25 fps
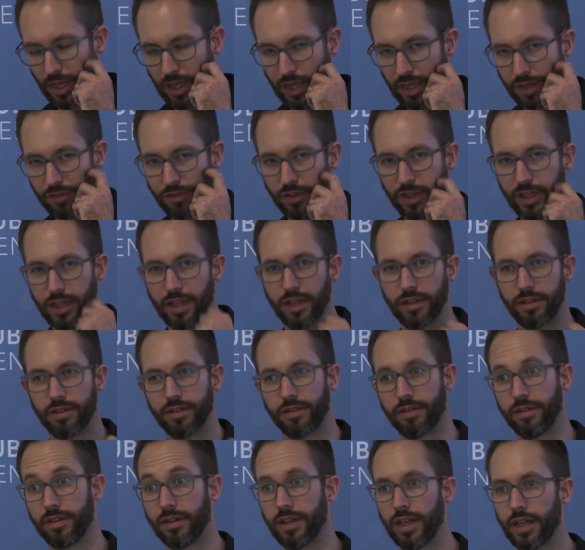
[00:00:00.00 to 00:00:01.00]
And if we can't
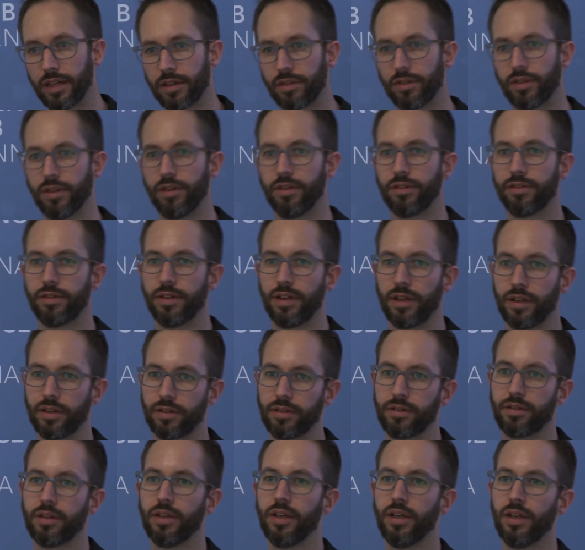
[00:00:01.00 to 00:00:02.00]
disentangle those
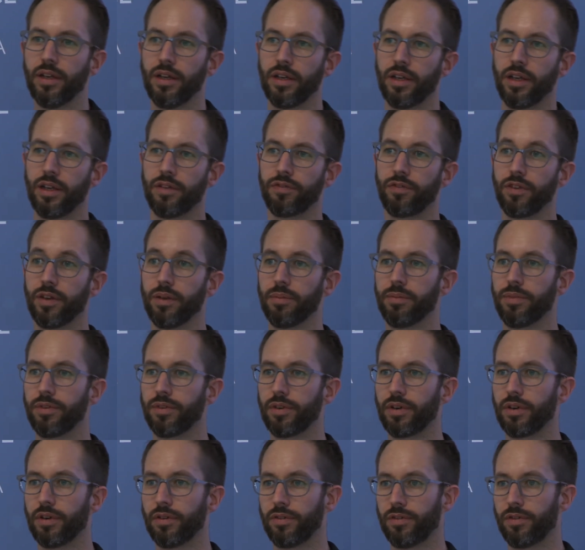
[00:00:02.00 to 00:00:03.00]
things, if we
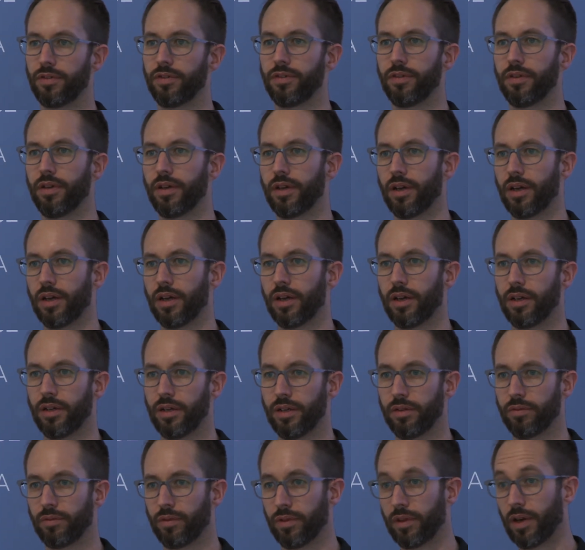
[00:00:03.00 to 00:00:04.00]
observe
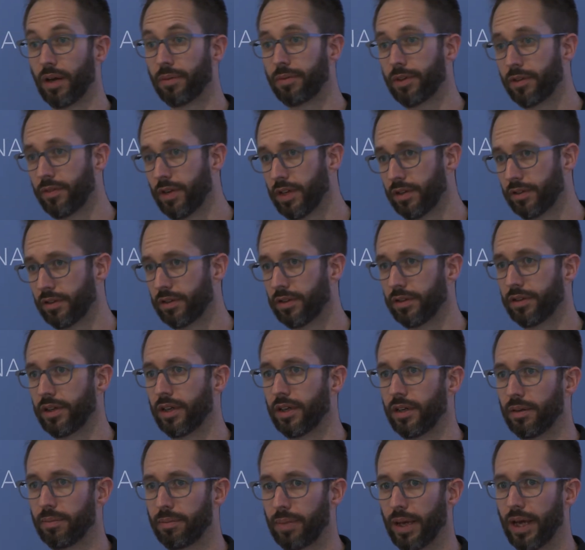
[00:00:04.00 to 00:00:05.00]
with observational
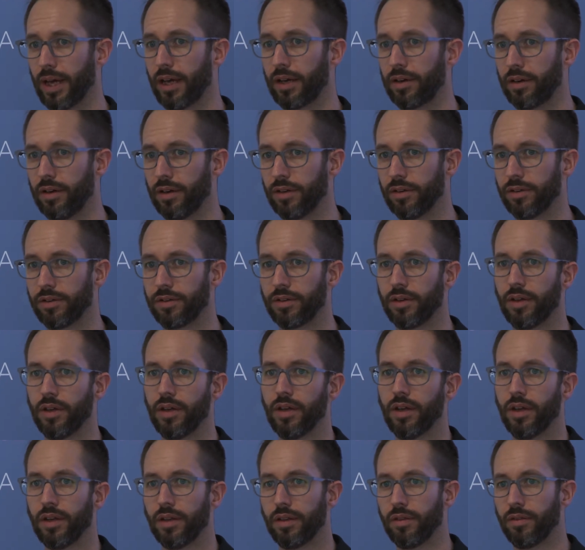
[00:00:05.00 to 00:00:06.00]
data patterns
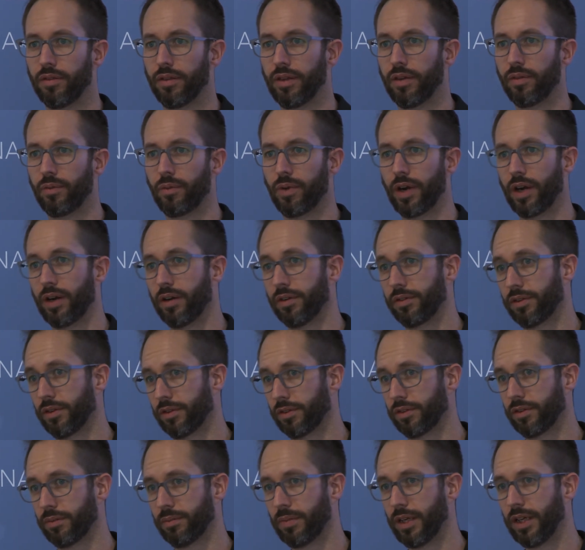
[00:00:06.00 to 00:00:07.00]
where
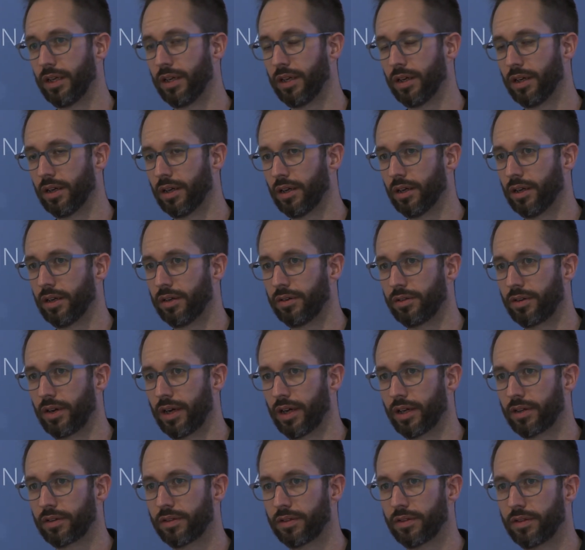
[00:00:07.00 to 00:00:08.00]
social media
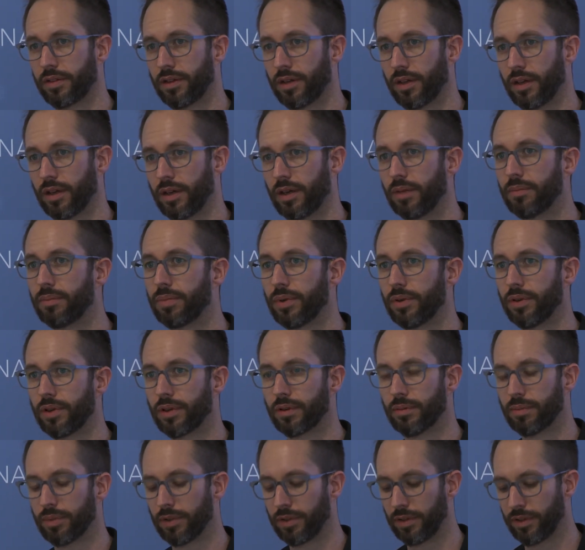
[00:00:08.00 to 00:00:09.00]
tracks
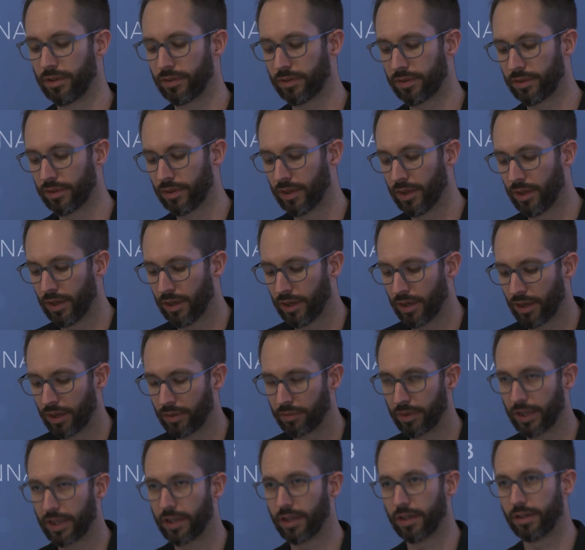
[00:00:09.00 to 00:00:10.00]
political beliefs,
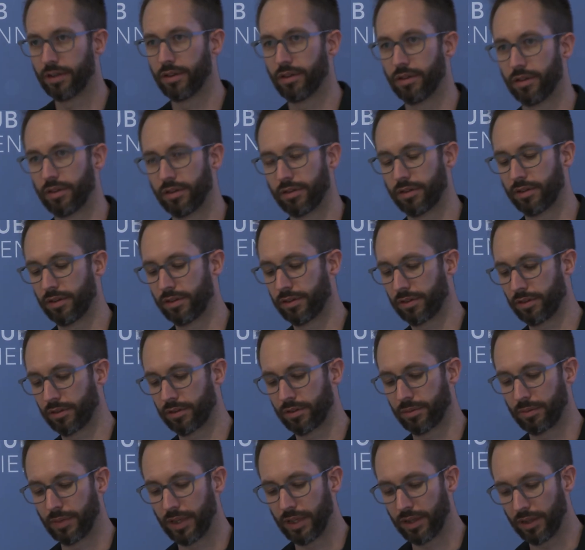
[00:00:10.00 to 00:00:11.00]
we can't know that it's the
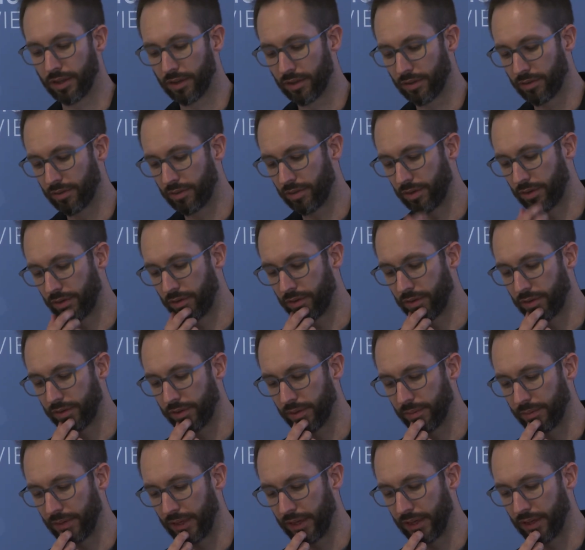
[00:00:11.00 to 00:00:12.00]
social media or
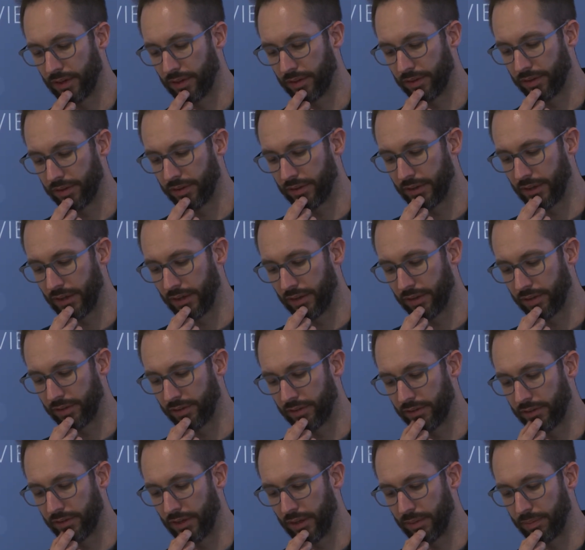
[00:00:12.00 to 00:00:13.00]
something else that
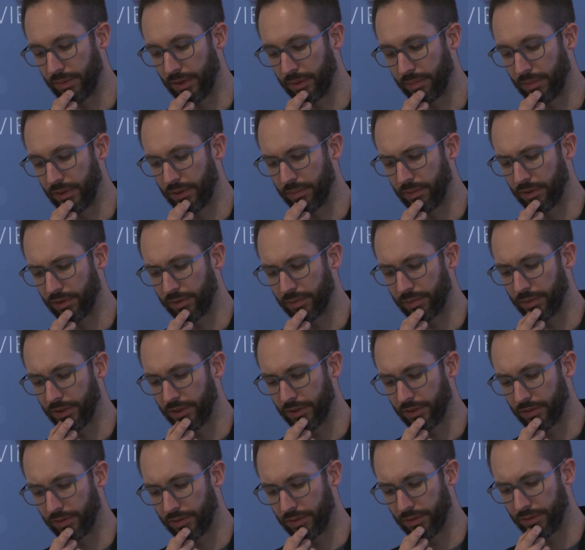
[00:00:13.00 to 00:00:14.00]
is shaping people's
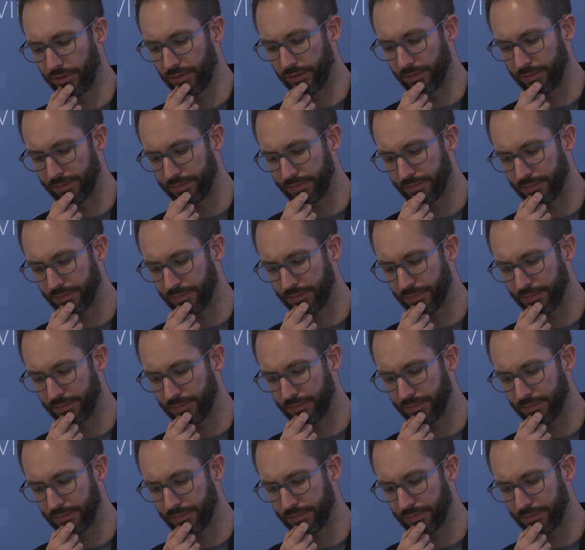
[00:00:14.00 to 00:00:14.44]
political views.